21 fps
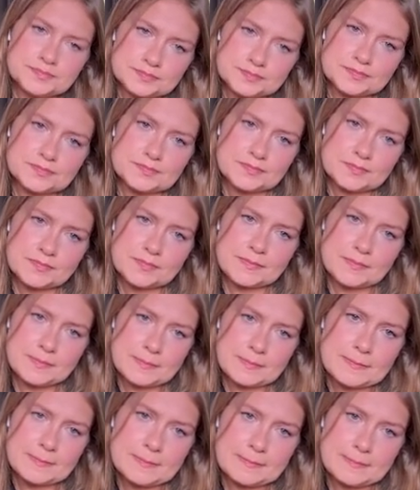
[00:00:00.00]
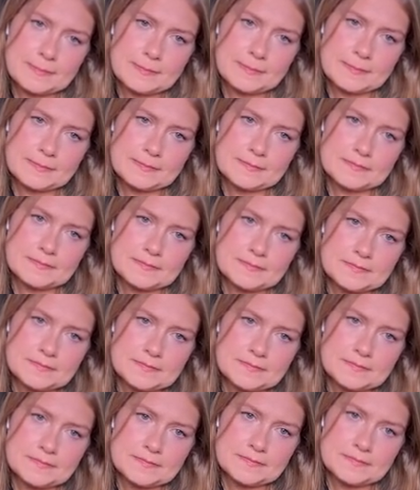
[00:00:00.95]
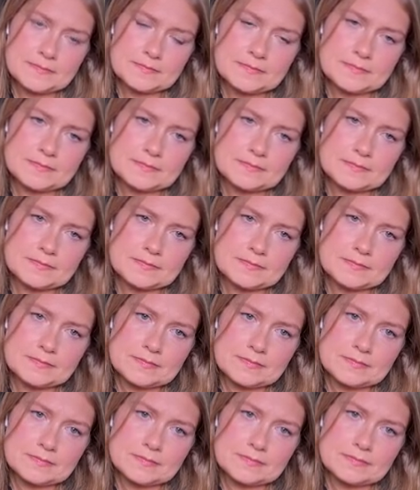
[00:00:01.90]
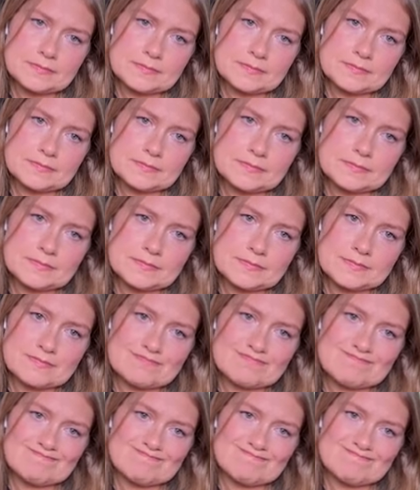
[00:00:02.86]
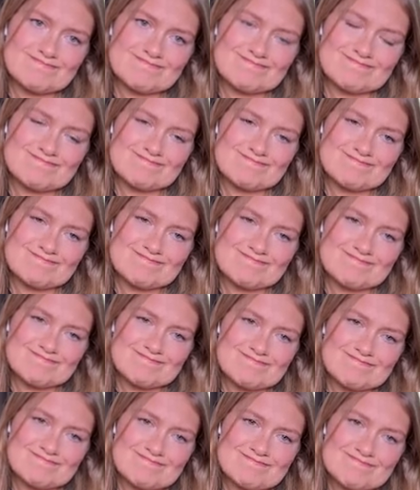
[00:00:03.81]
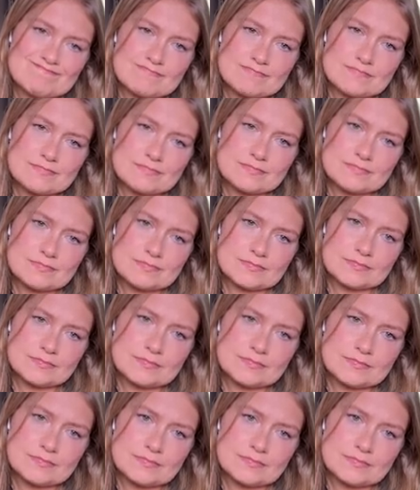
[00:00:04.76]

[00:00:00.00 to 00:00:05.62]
The person shown says nothing.